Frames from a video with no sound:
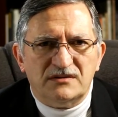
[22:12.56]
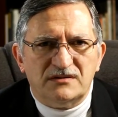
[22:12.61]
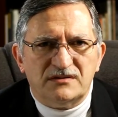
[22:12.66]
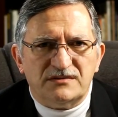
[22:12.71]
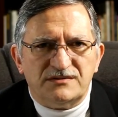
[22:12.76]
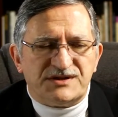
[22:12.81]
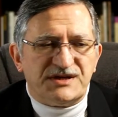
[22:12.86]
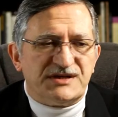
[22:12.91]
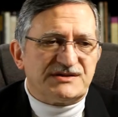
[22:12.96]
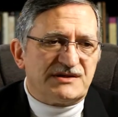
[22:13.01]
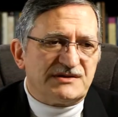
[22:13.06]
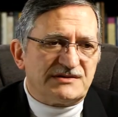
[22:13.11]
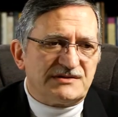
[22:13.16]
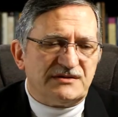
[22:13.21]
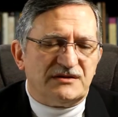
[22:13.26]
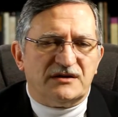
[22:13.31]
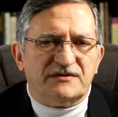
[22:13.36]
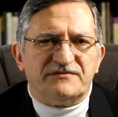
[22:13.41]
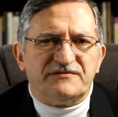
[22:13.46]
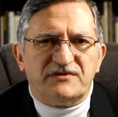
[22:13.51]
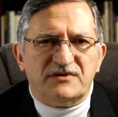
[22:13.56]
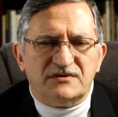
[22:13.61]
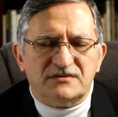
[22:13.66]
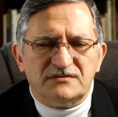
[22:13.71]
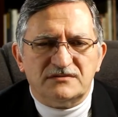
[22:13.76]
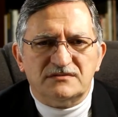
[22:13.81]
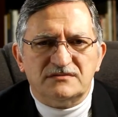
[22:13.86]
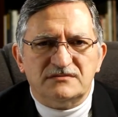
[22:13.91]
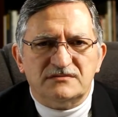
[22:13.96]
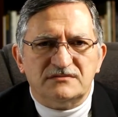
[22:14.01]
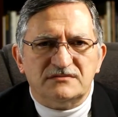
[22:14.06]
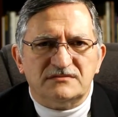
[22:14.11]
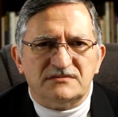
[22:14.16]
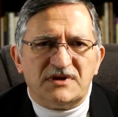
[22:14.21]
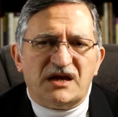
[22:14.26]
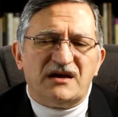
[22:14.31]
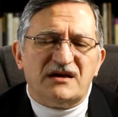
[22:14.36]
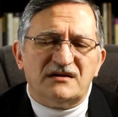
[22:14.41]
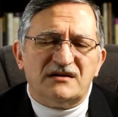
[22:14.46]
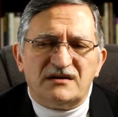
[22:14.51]
Jesus loves you.
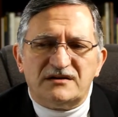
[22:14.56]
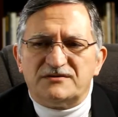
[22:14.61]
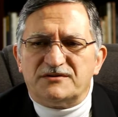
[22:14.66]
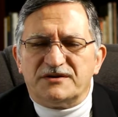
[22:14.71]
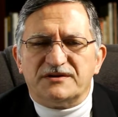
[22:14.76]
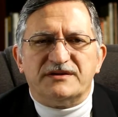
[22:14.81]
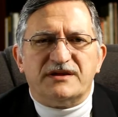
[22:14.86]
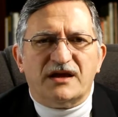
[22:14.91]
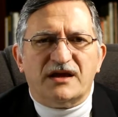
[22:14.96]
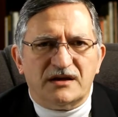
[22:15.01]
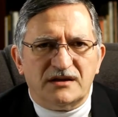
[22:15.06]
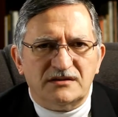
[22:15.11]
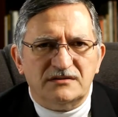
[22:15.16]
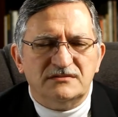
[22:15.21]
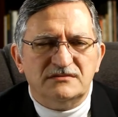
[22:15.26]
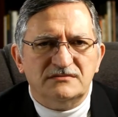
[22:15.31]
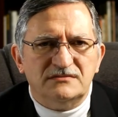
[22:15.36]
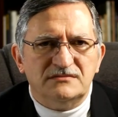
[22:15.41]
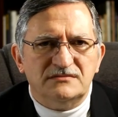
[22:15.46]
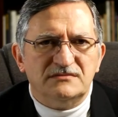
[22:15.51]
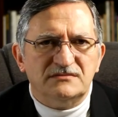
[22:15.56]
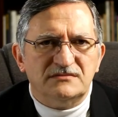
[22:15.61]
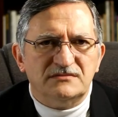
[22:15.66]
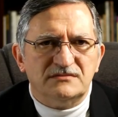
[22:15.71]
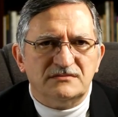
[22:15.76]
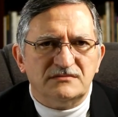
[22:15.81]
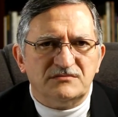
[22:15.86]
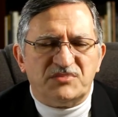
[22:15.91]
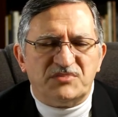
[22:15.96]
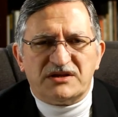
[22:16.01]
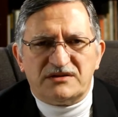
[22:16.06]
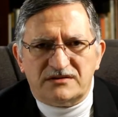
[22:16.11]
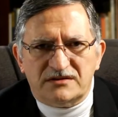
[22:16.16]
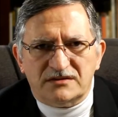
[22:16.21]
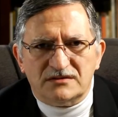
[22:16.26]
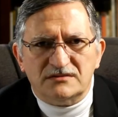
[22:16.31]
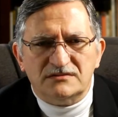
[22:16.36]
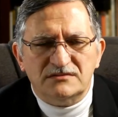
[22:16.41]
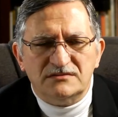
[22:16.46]
Yeah, I heard that. Big deal.